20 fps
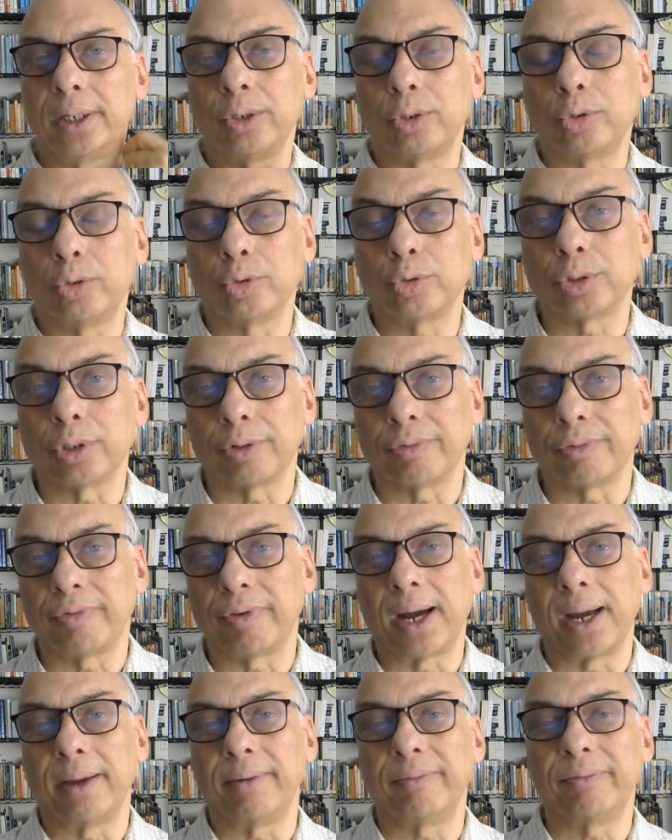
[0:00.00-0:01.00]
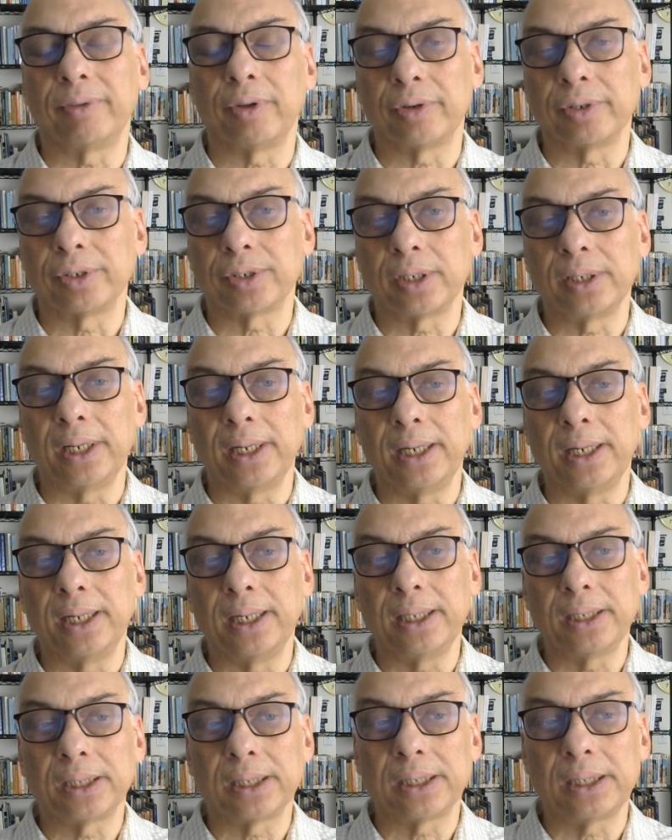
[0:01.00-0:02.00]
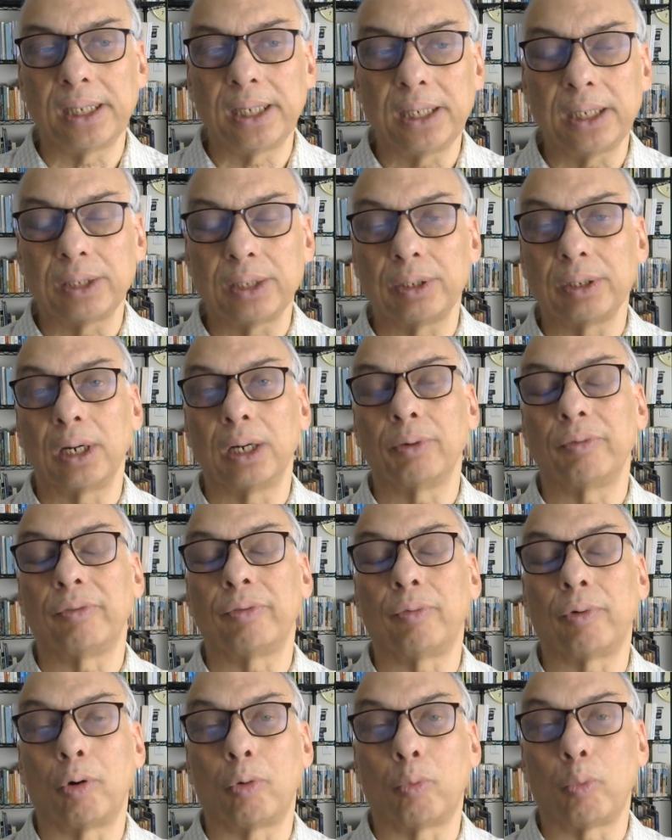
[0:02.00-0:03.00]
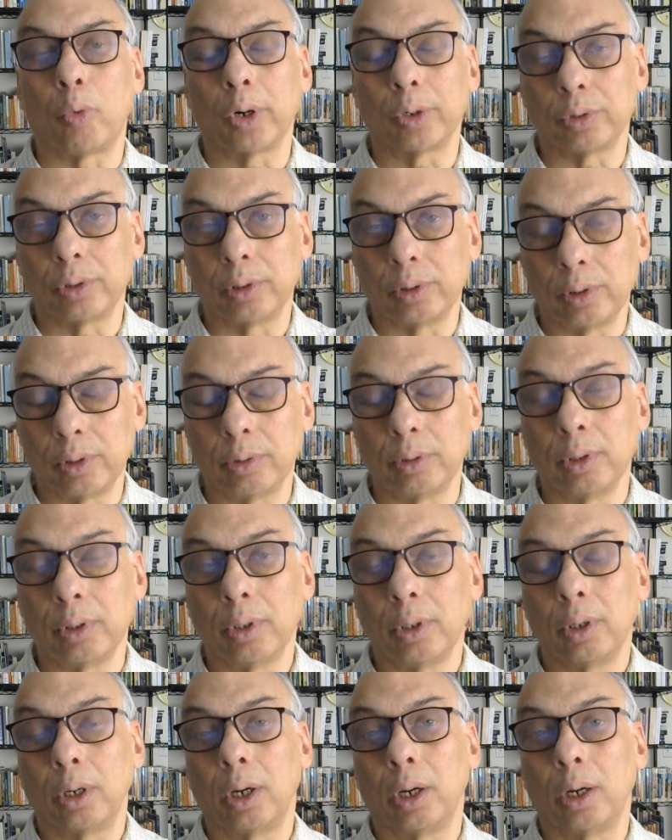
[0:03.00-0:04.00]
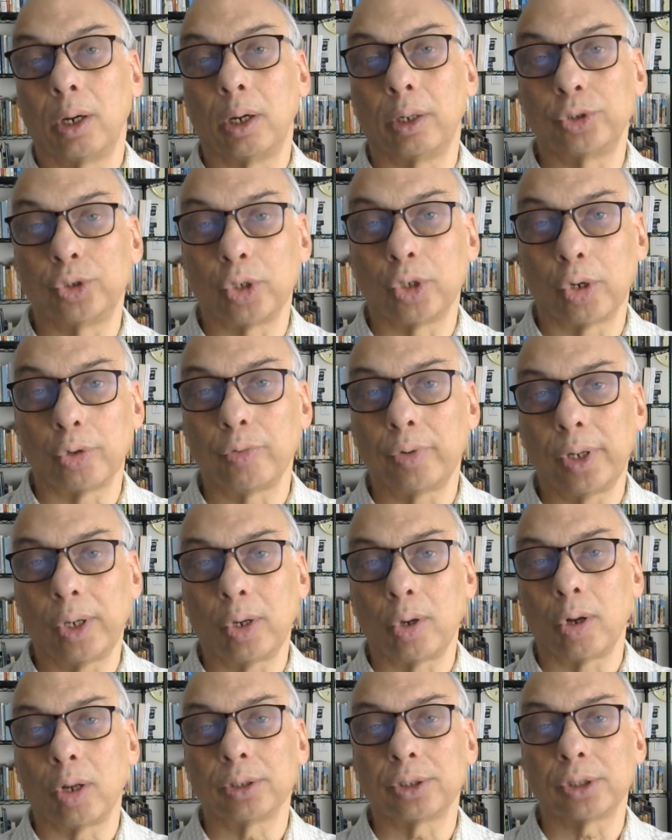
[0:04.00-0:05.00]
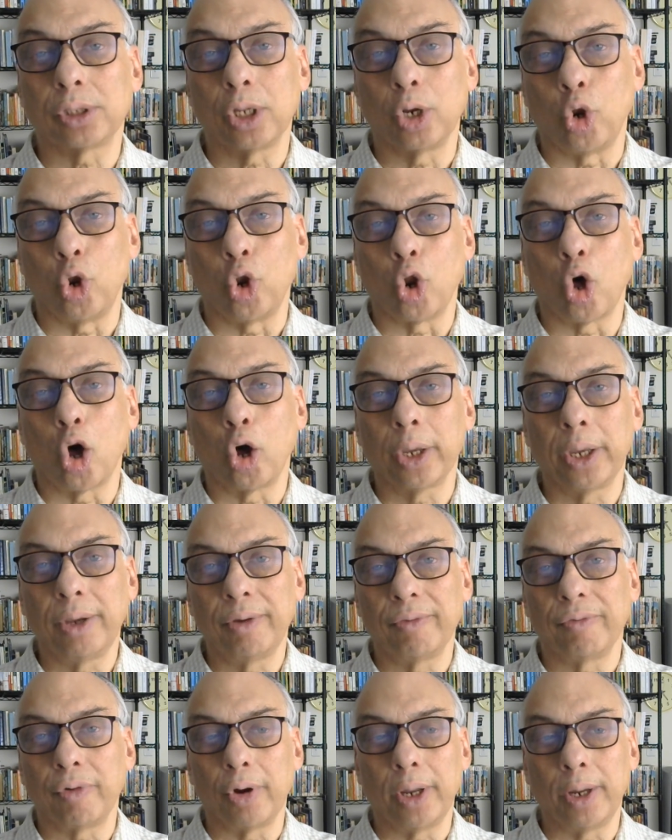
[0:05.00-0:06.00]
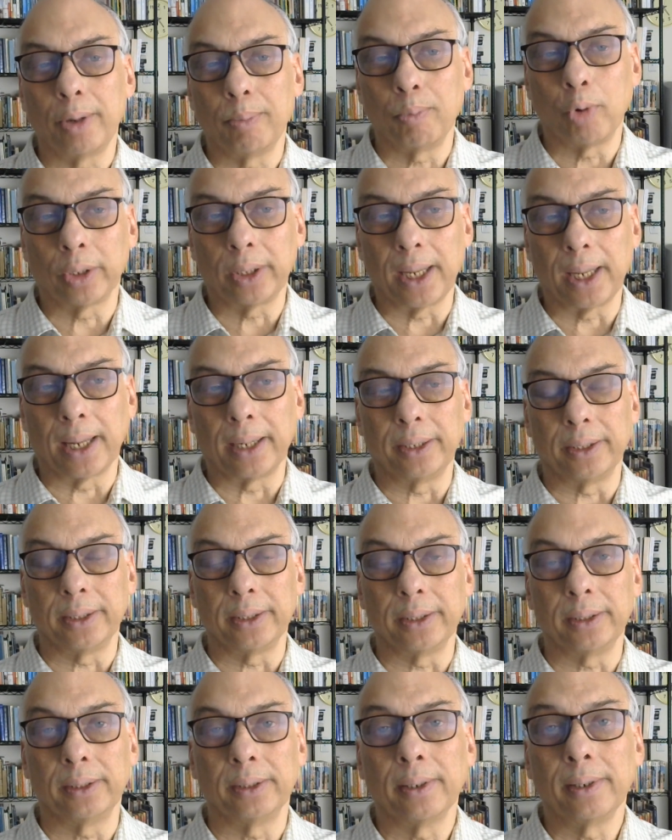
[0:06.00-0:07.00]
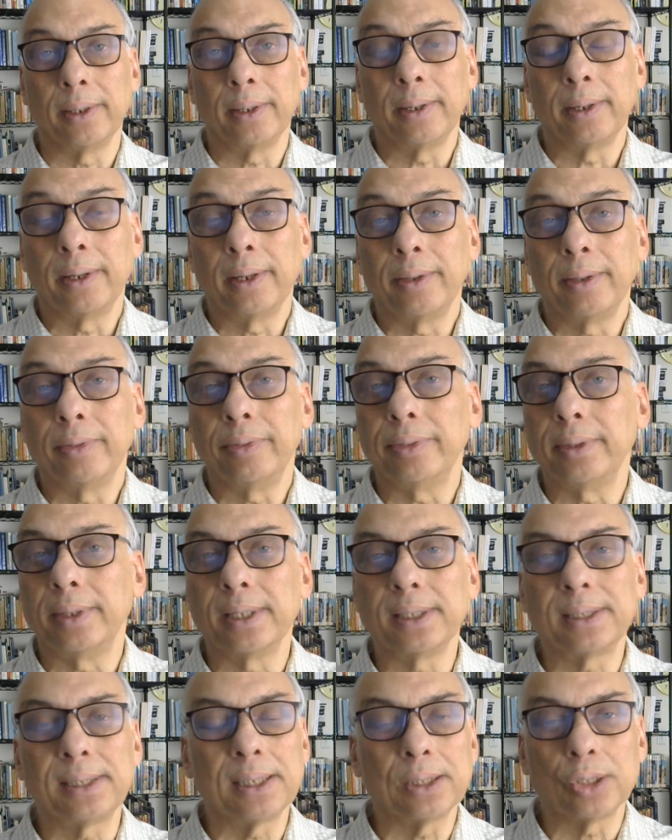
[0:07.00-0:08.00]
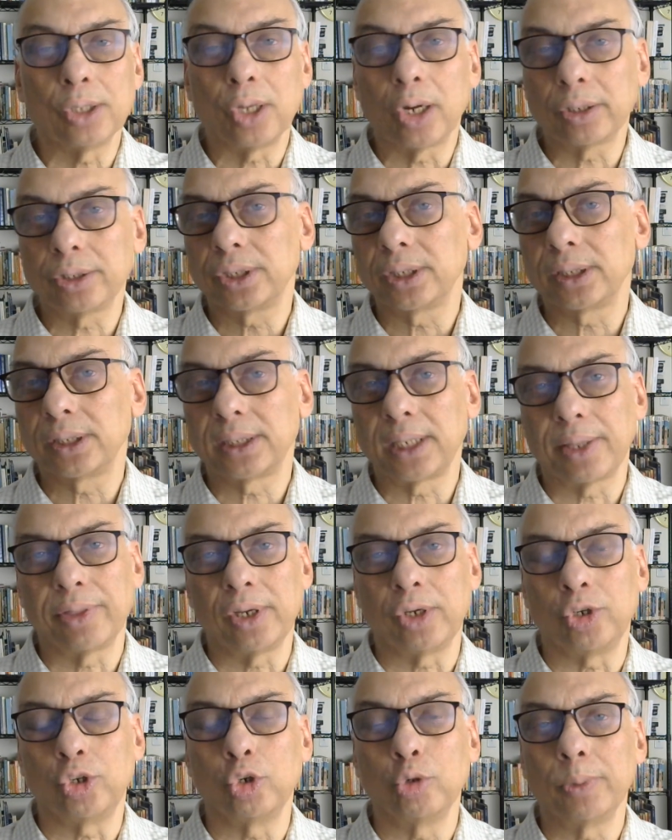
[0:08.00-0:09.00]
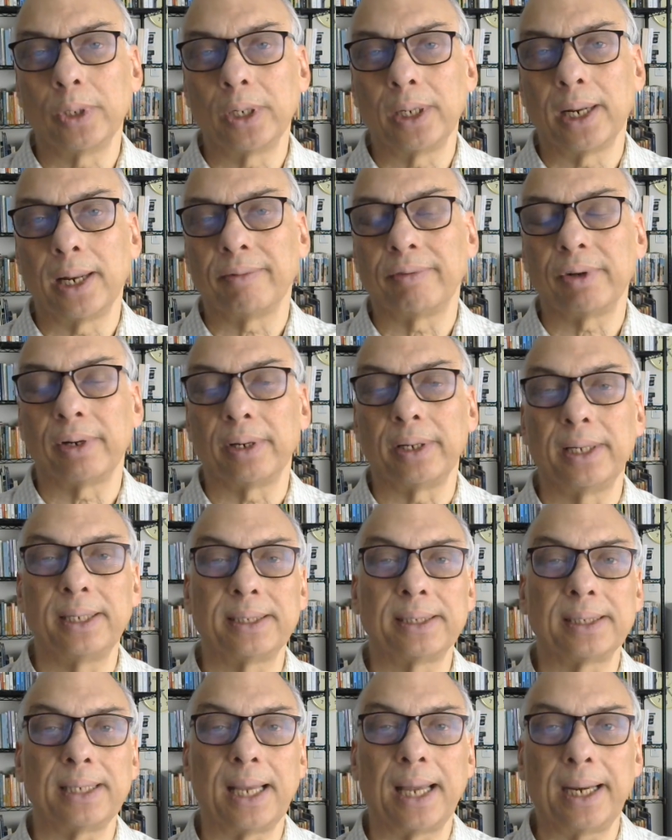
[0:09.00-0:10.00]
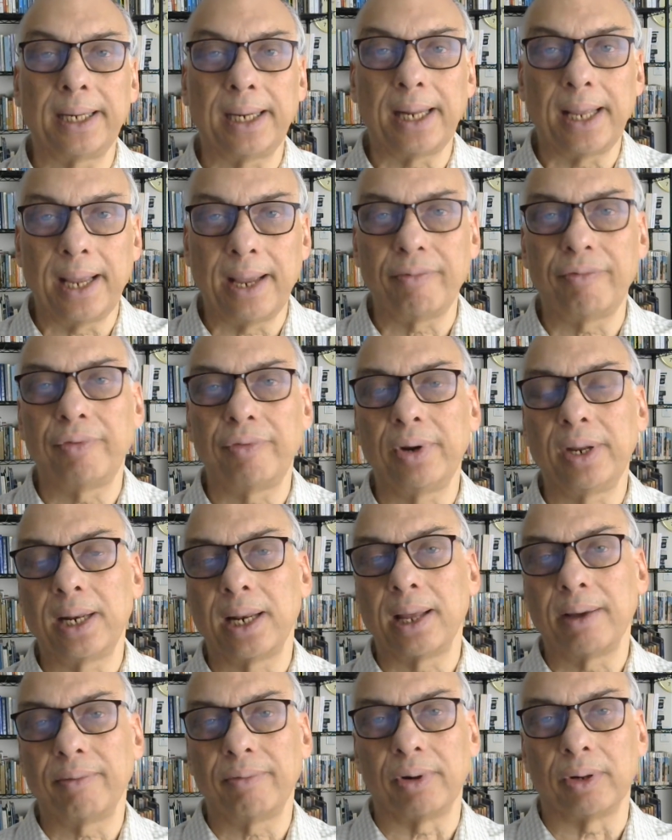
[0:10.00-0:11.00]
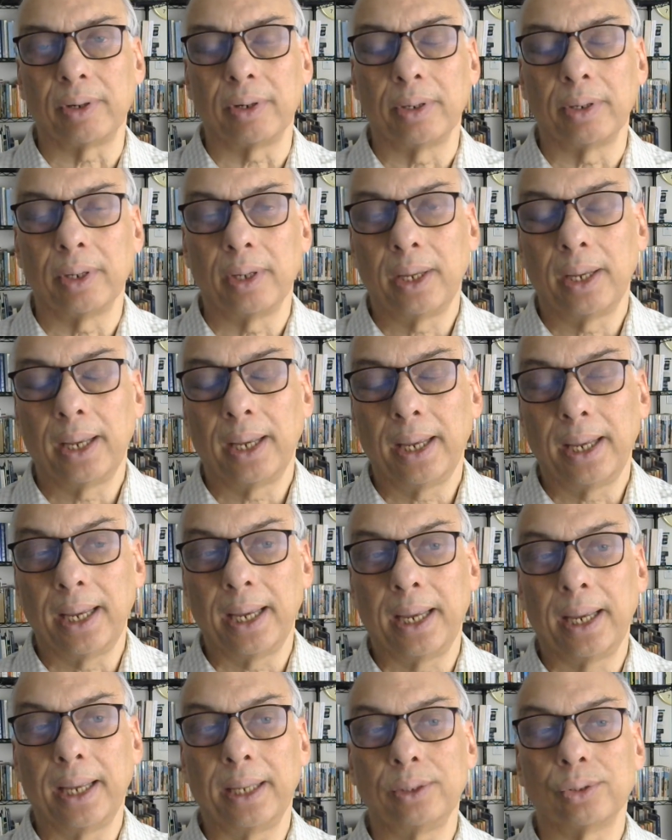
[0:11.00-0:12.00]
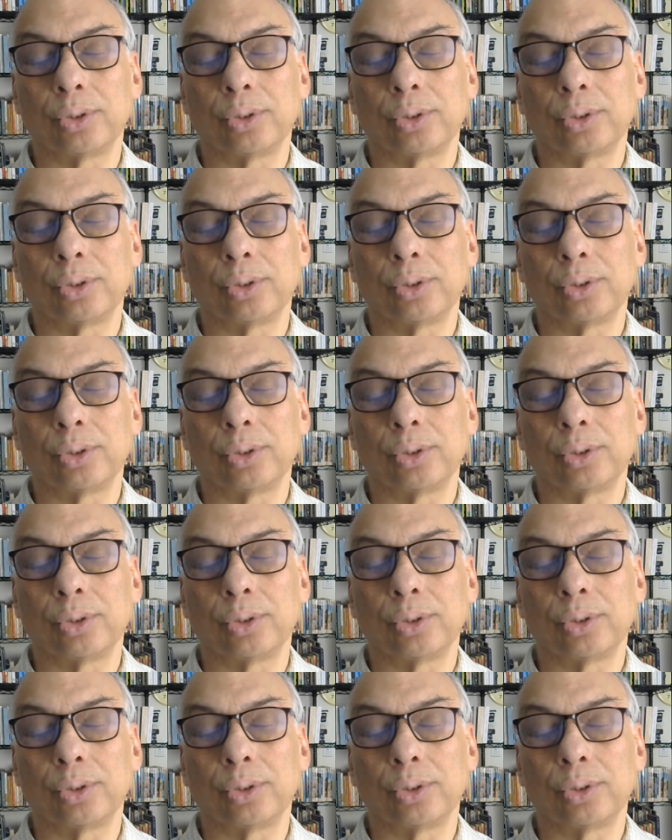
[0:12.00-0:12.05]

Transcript: to survive. There is an instinct for what uh, calls the longing for immortality. This is not just at the human level, it's at every level. And